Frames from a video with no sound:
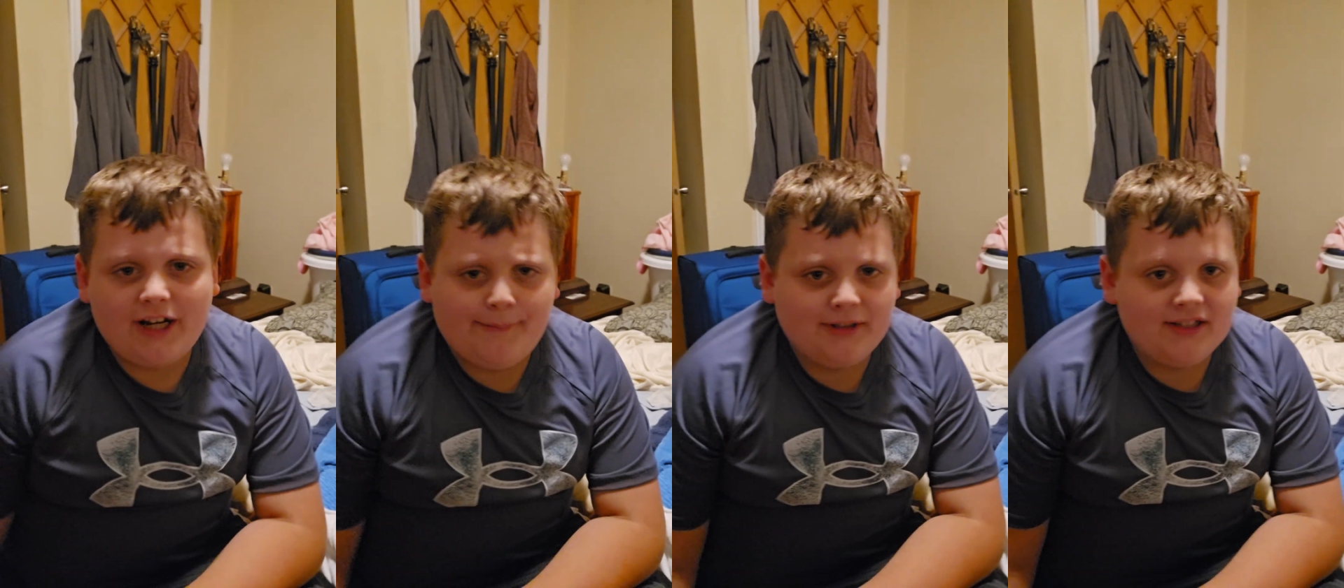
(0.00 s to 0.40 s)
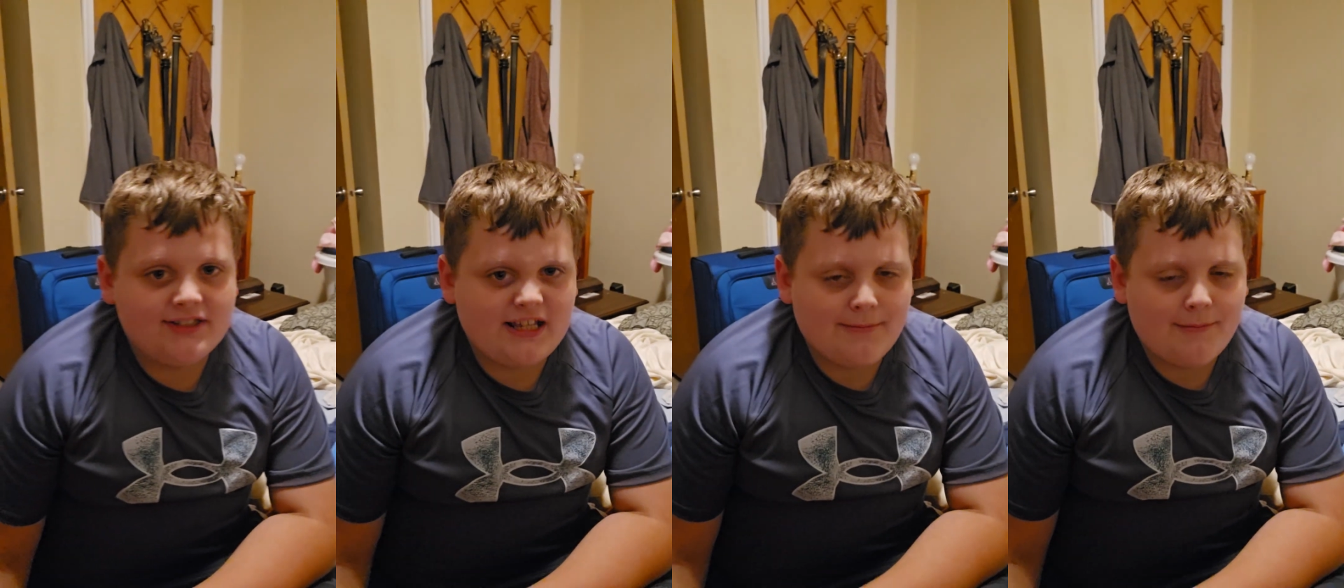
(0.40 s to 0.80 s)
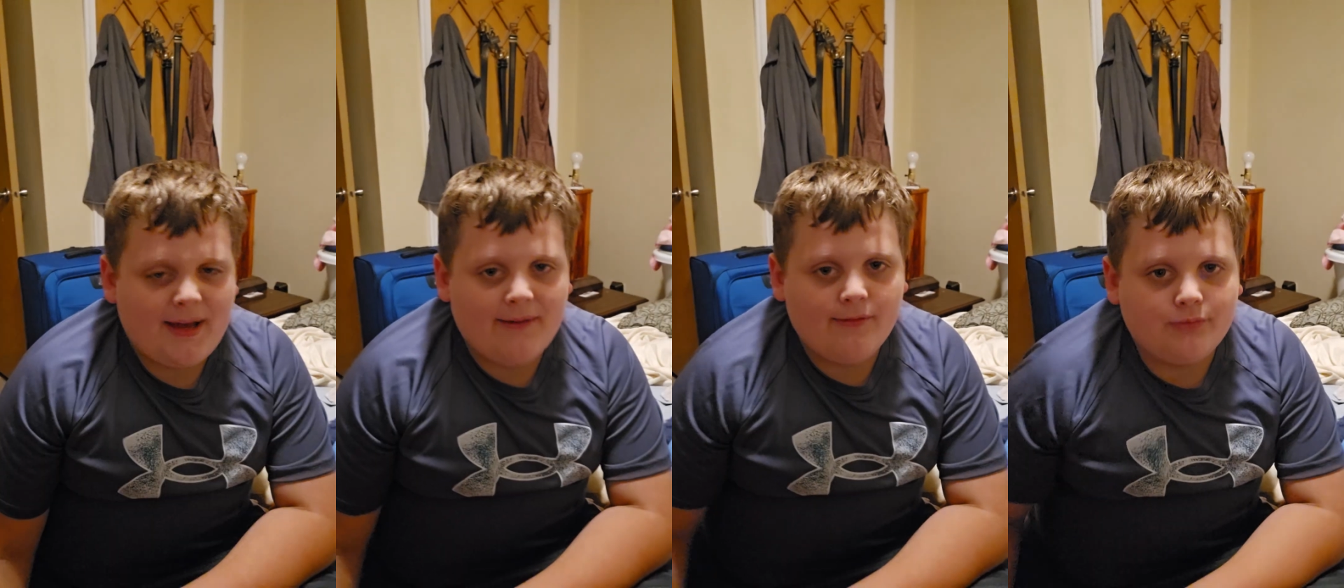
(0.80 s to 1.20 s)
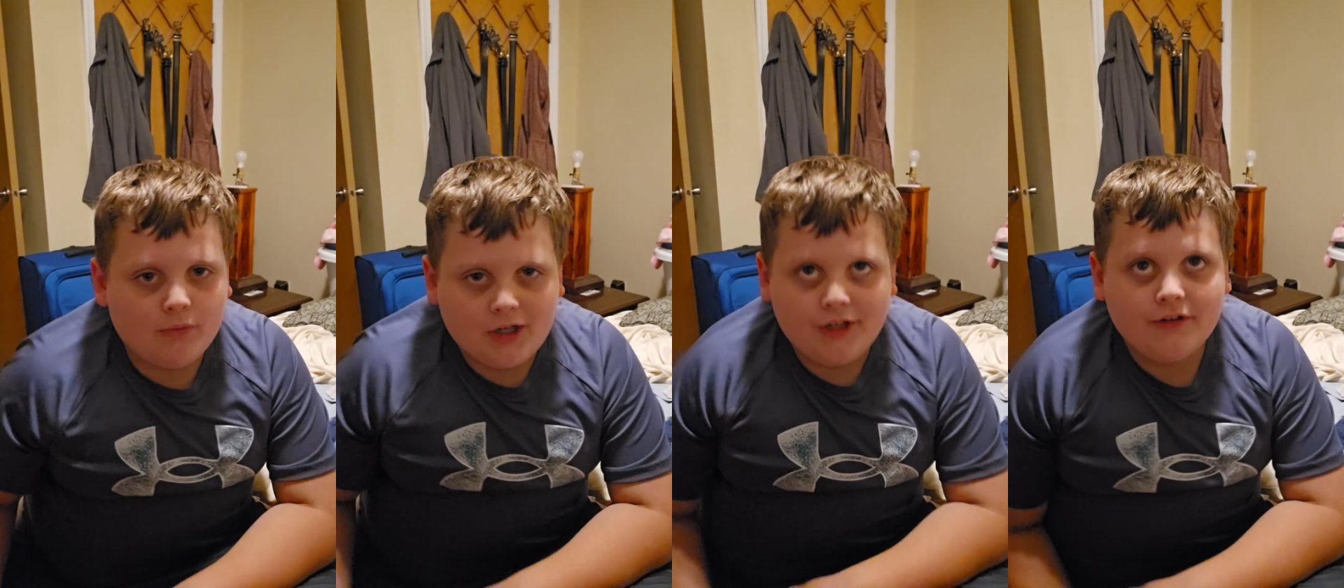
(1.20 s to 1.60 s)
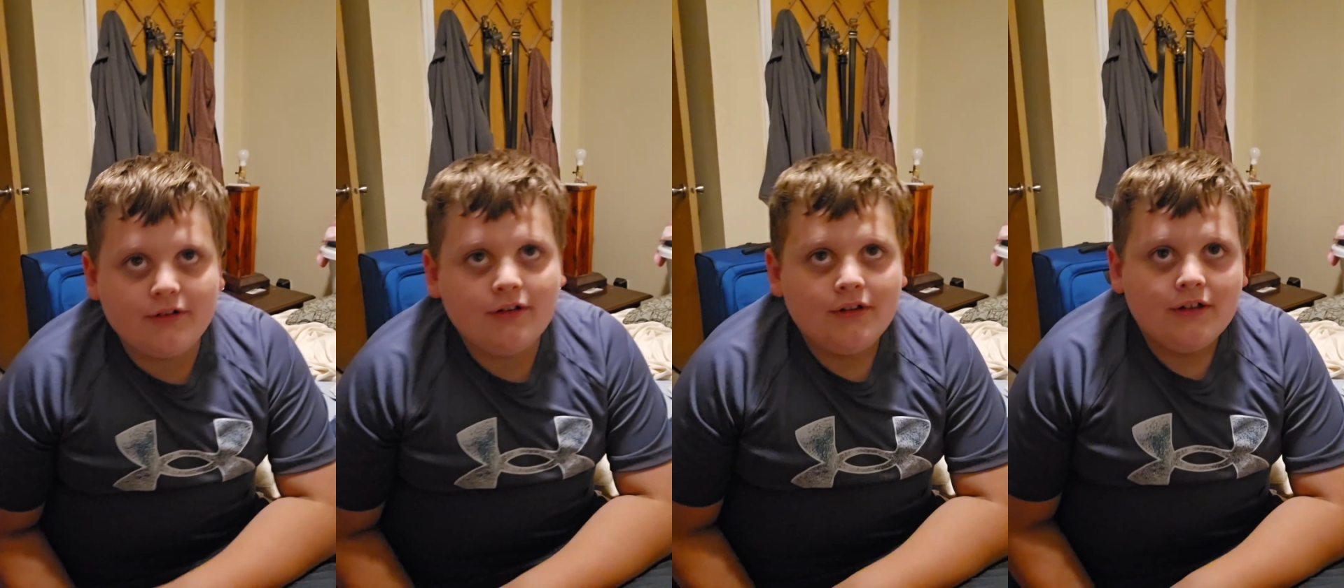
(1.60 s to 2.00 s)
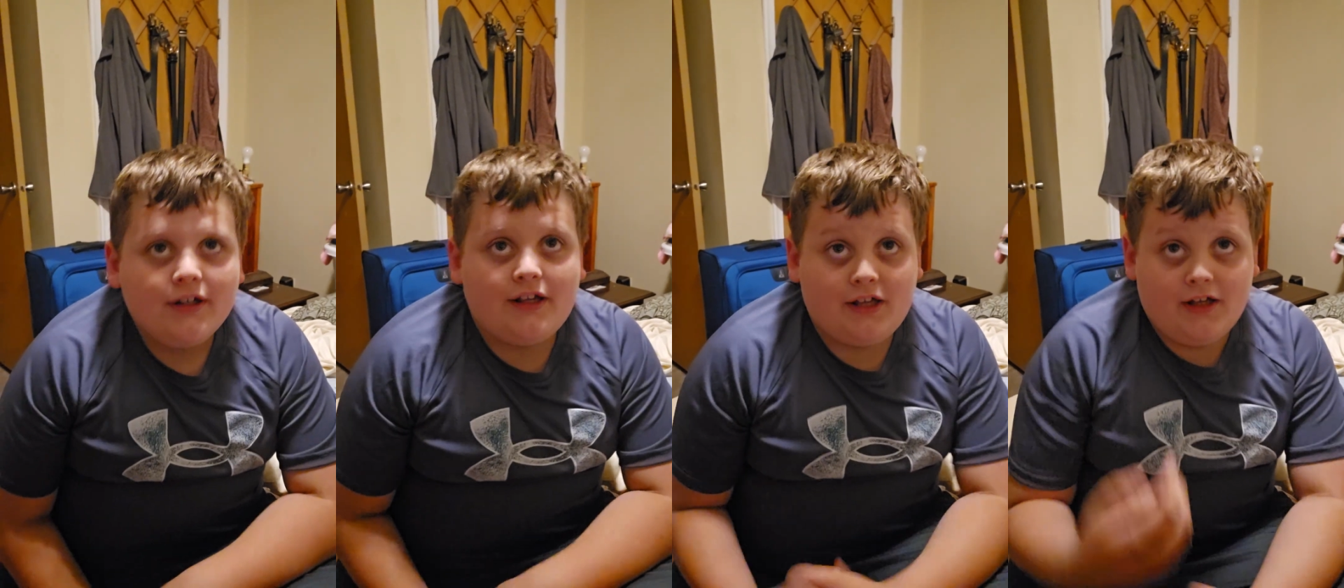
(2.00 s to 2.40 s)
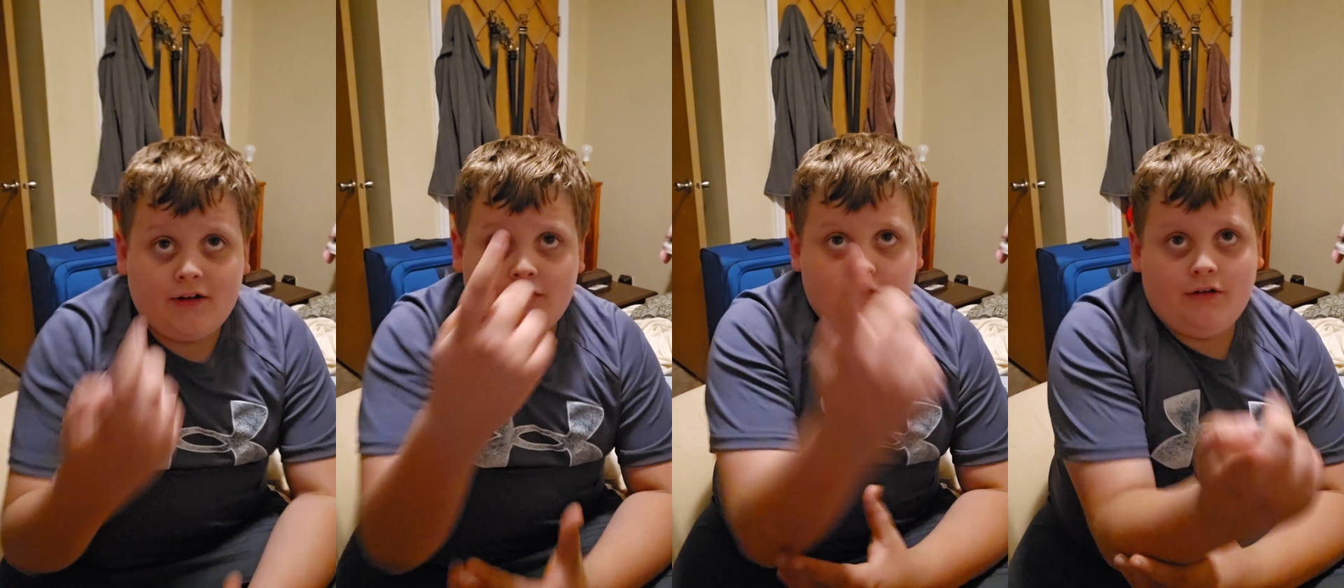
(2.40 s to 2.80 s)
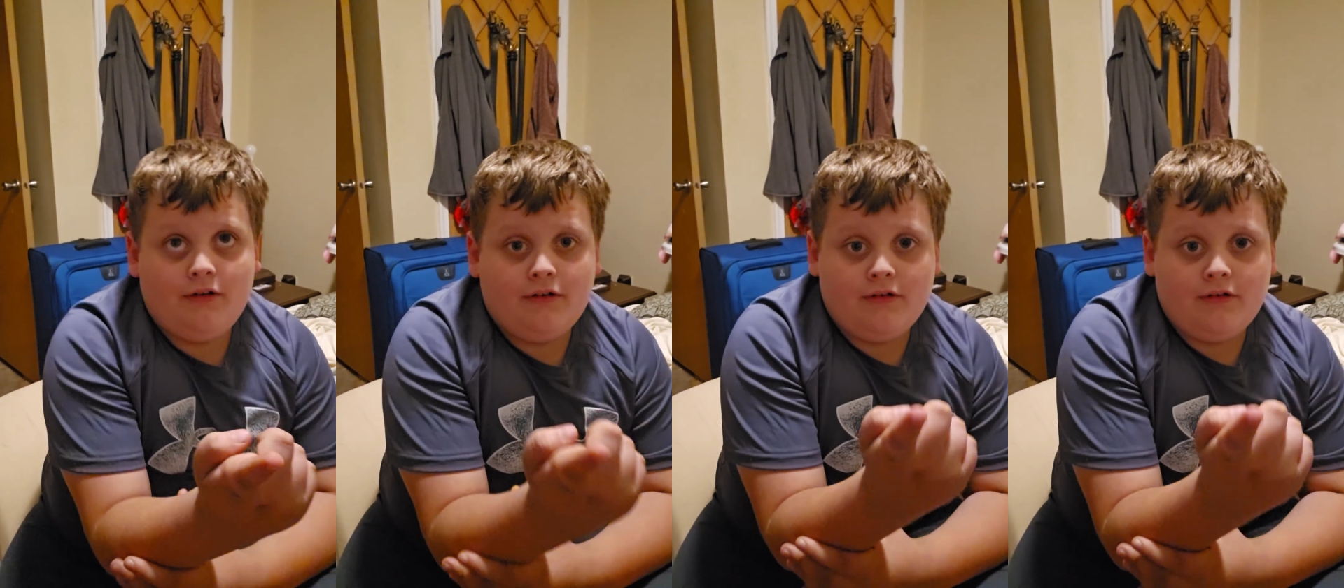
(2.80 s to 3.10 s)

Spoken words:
try to put the same amount of water, and